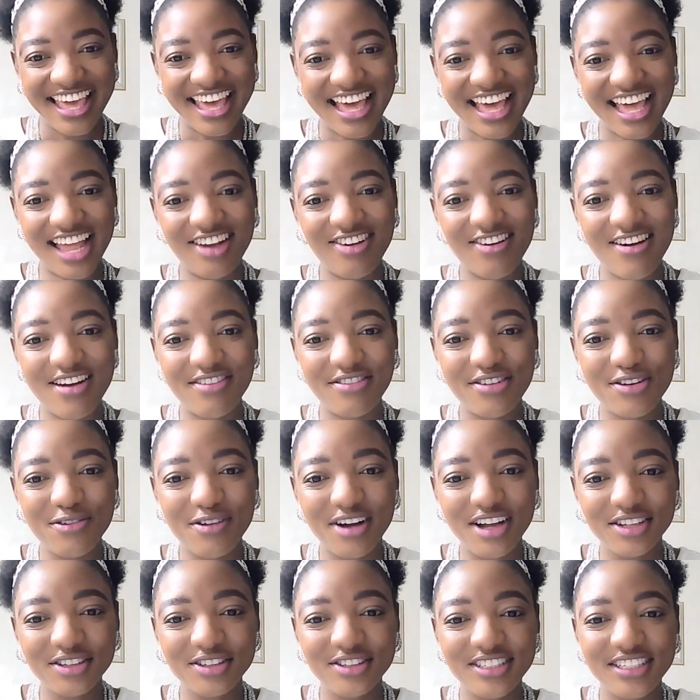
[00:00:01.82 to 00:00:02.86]
Hello
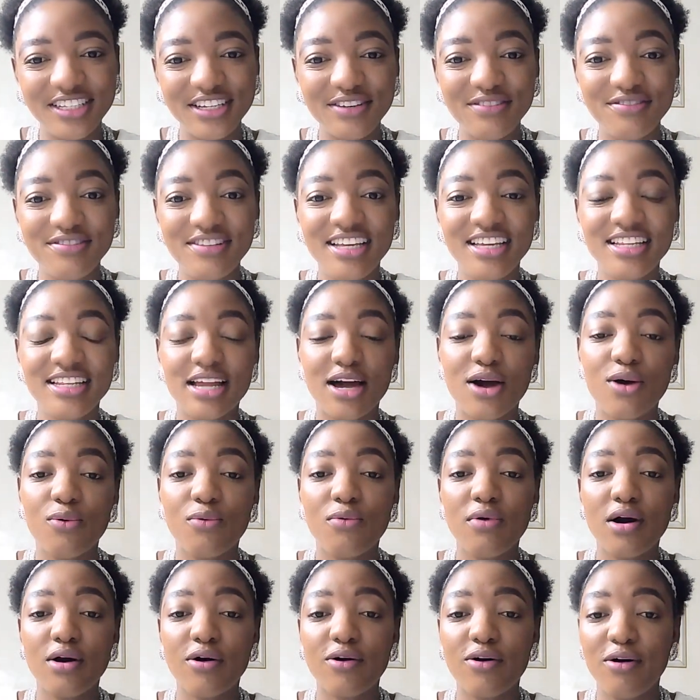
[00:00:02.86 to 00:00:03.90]
everyone, good evening and
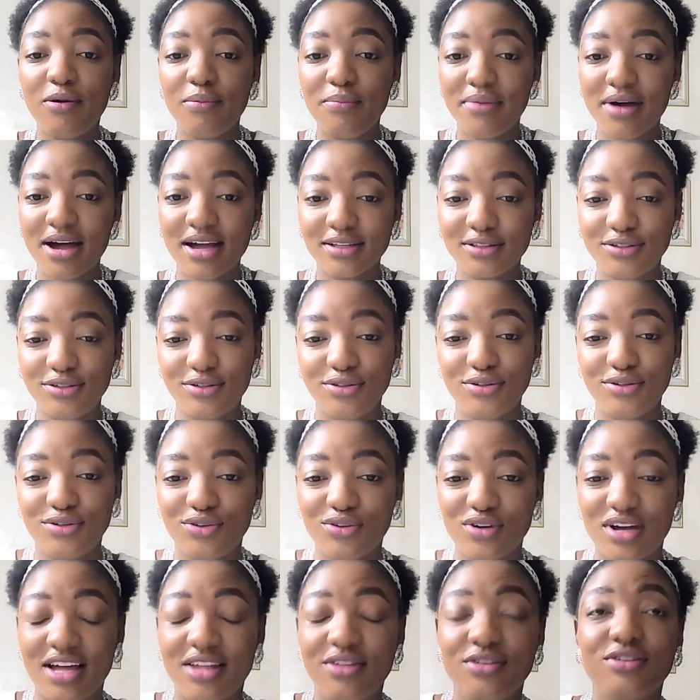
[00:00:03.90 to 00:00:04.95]
welcome back
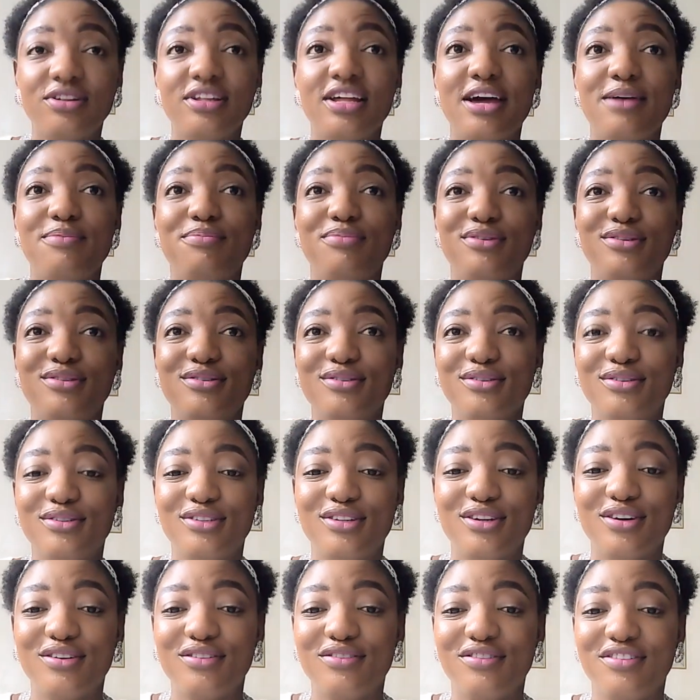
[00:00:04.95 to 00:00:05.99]
to another
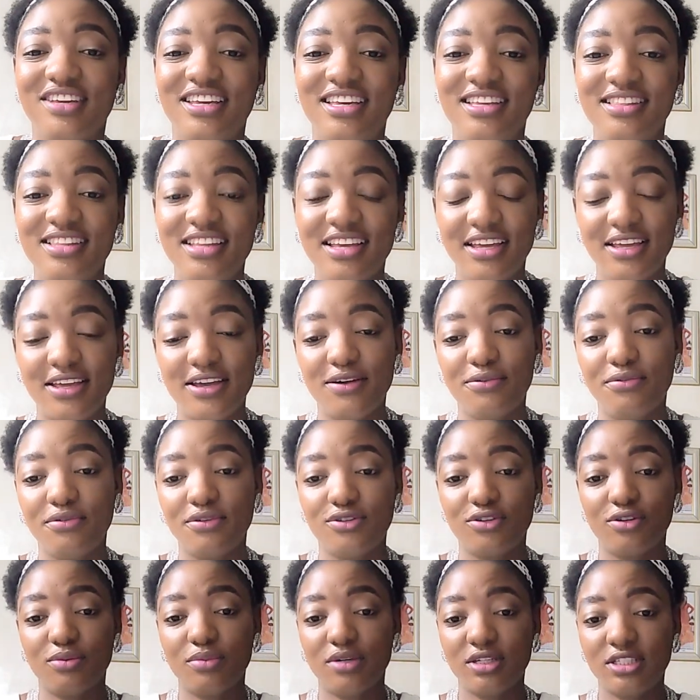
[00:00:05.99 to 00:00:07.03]
episode of Kidney Care
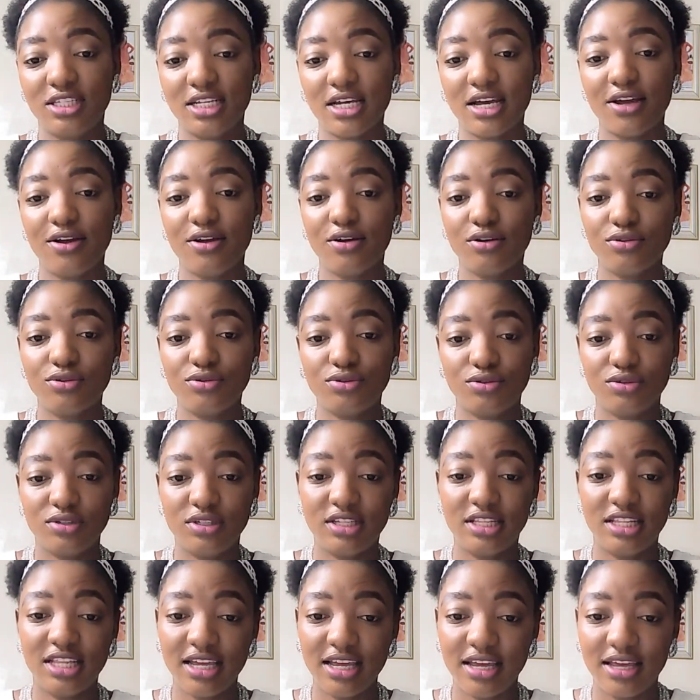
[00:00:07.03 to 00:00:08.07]
with Omotayo.
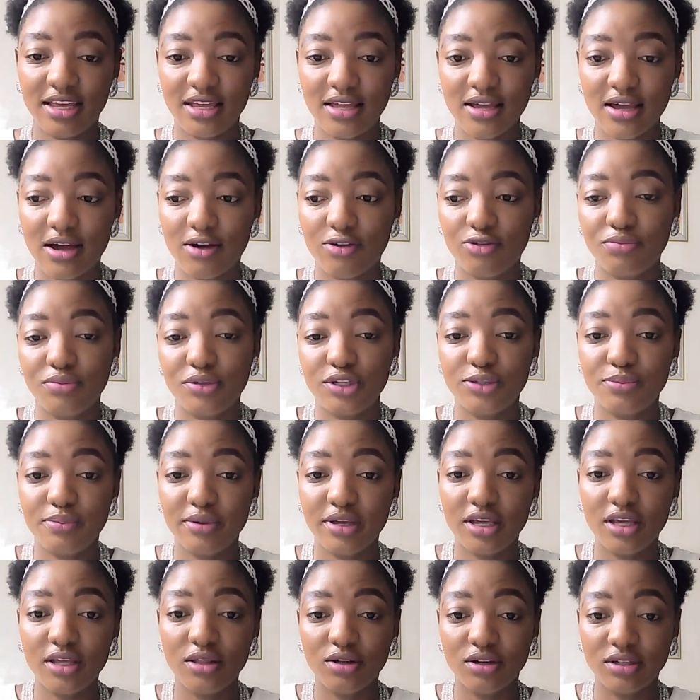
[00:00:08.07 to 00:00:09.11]
Today I will be
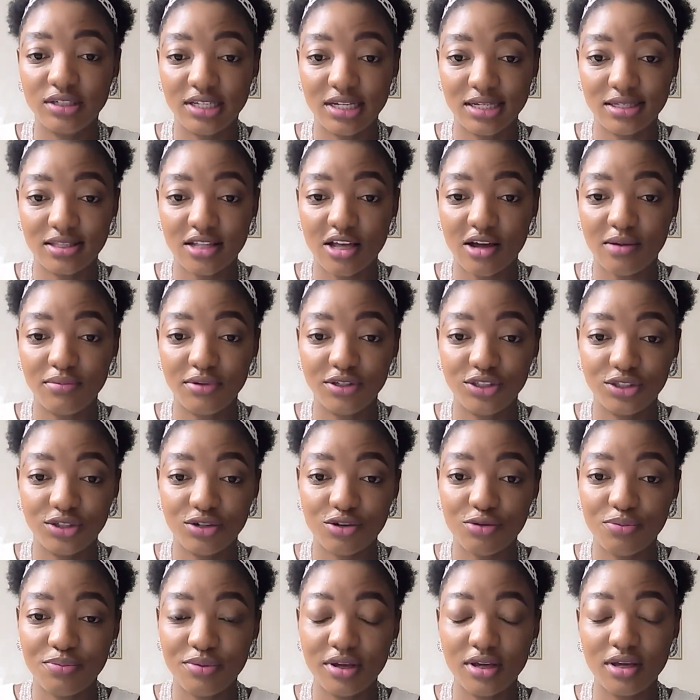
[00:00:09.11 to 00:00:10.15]
speaking on the established
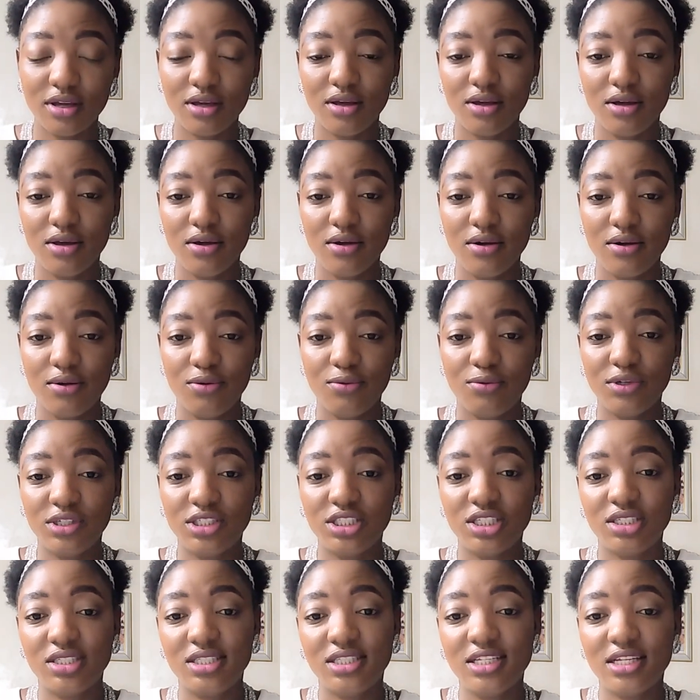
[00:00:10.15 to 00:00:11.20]
topic,
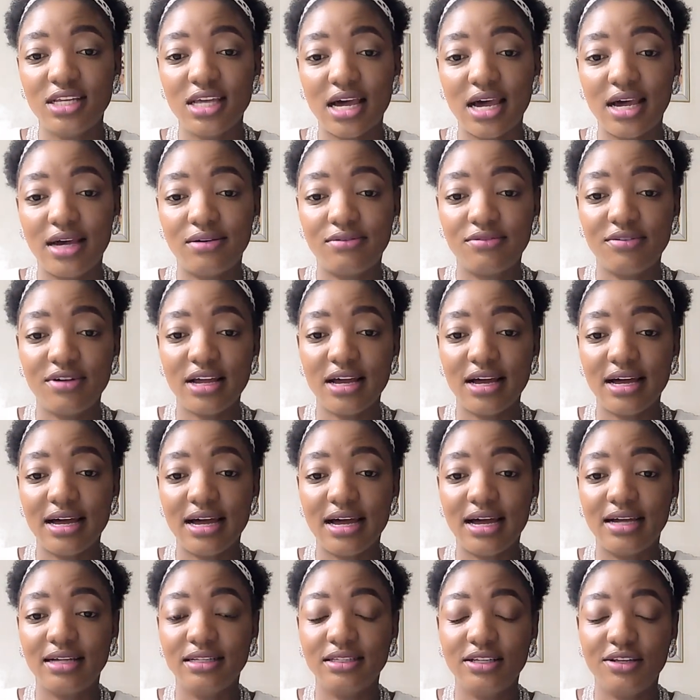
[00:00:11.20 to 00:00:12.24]
which is diarrhea
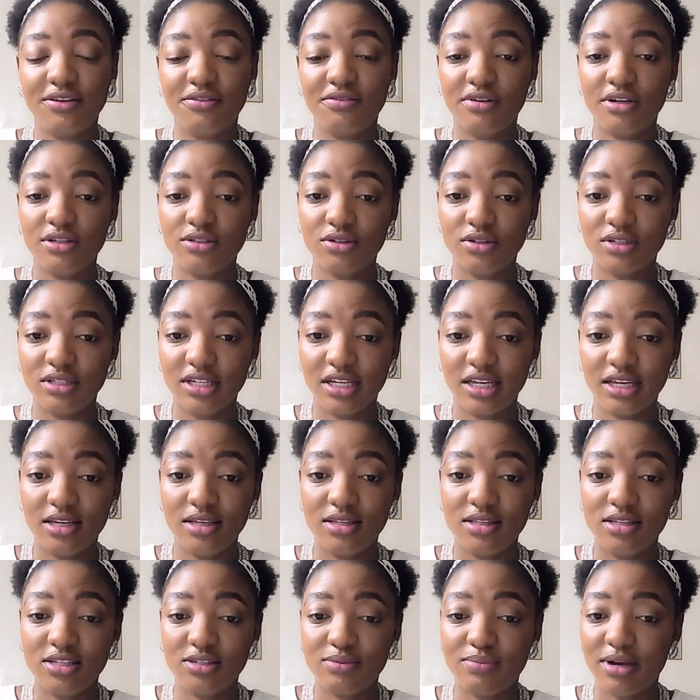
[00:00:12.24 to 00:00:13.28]
and the effect on the
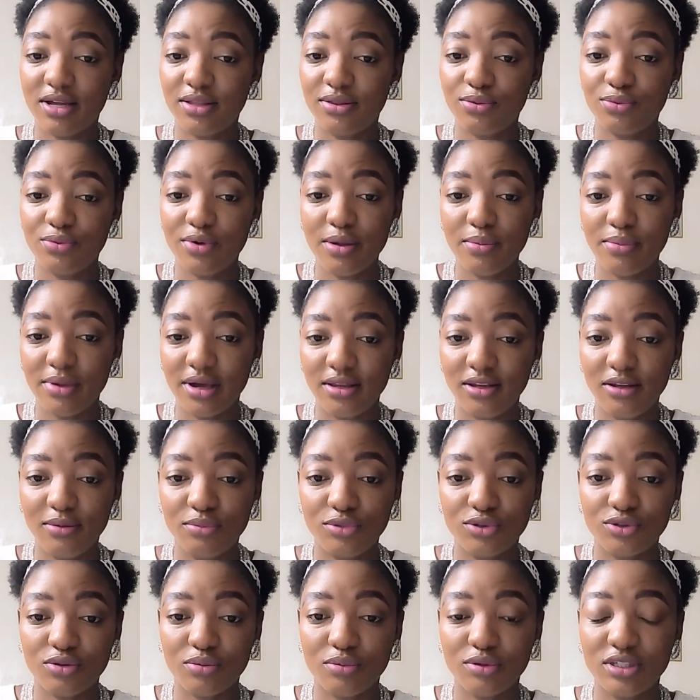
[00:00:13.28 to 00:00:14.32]
kidneys. By the way, my name
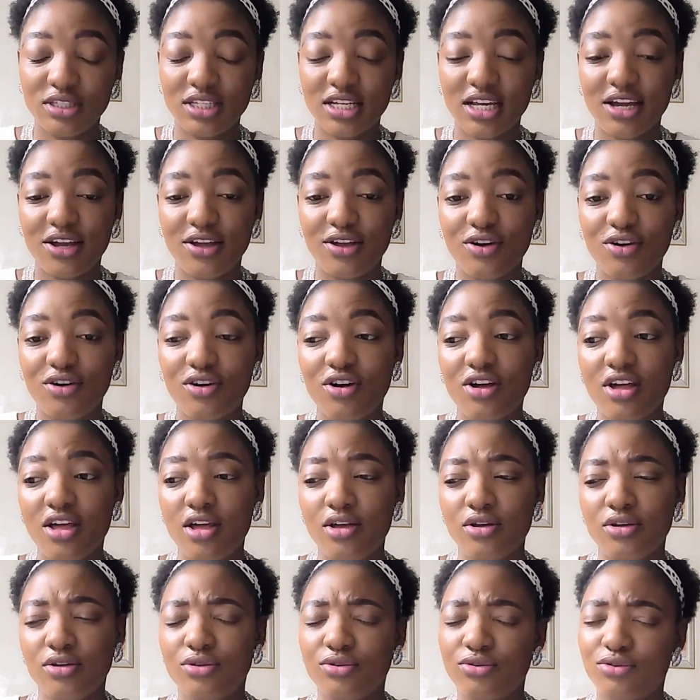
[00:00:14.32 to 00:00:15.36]
is Omotayo.
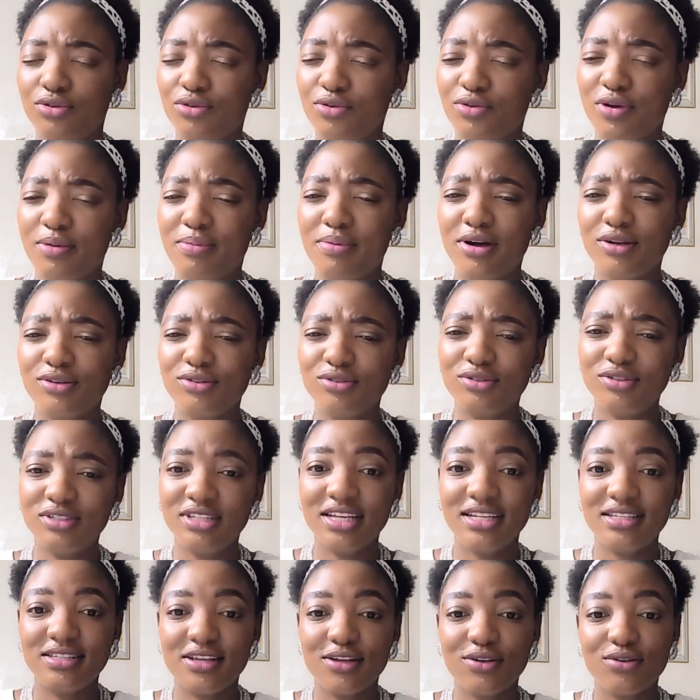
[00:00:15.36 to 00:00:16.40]
So about 2
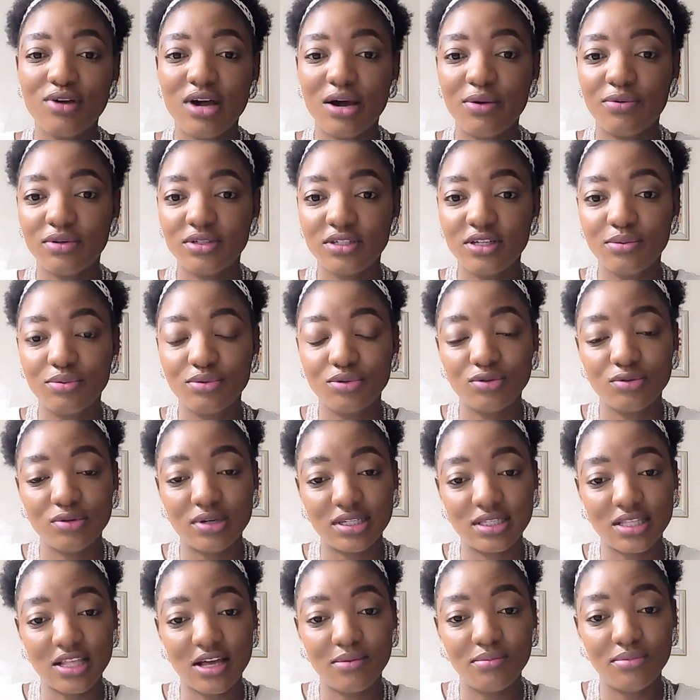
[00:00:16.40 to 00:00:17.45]
days ago, I was able to
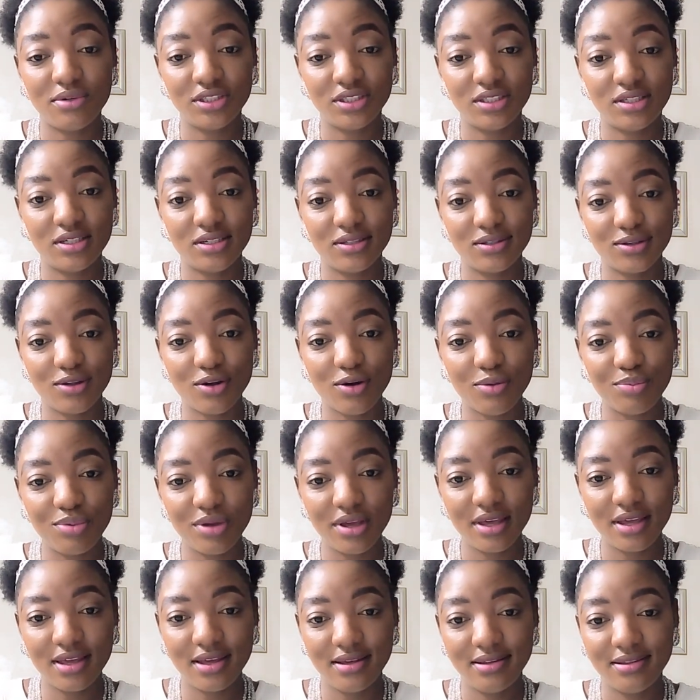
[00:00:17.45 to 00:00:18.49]
establish this
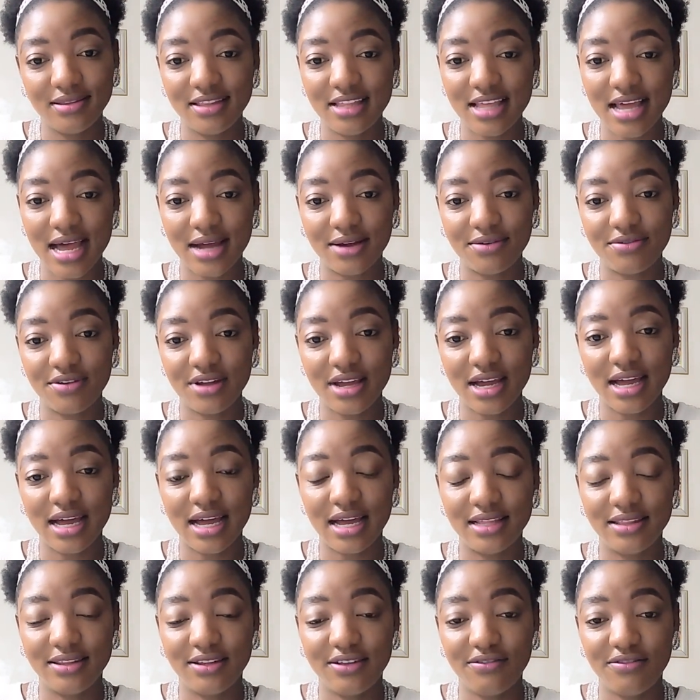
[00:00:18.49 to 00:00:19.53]
topic, diarrhea
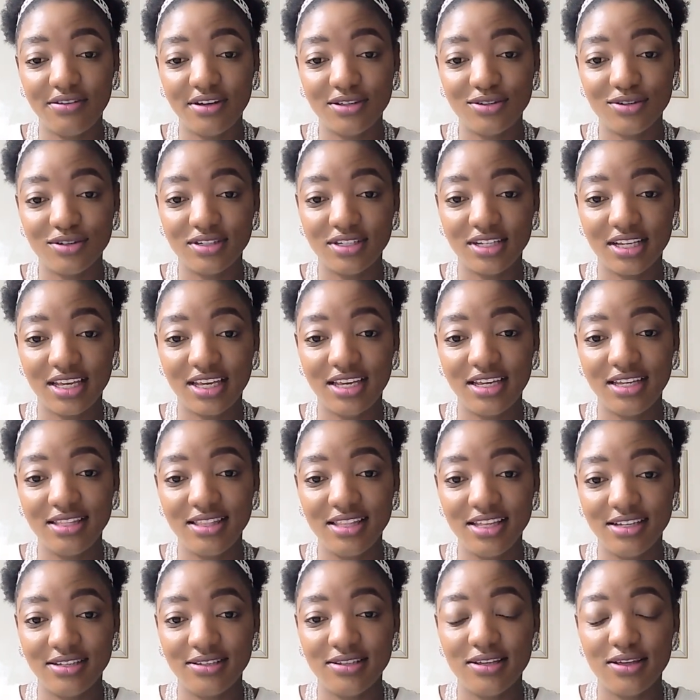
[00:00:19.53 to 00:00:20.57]
and the effect on the
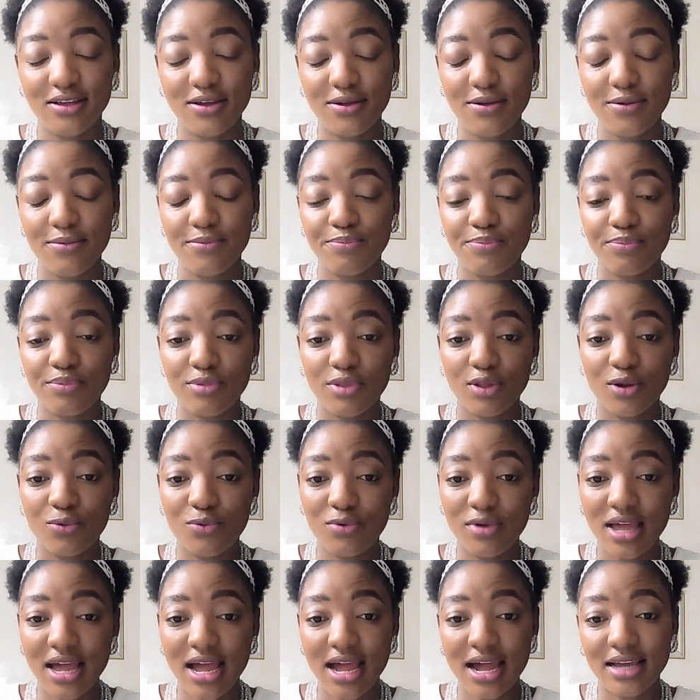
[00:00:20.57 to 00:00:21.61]
kidneys.
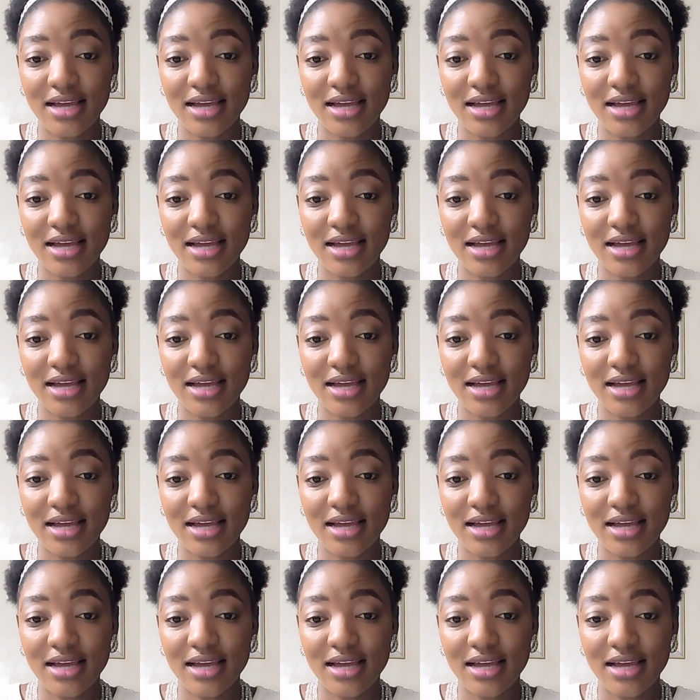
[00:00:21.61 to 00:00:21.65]
We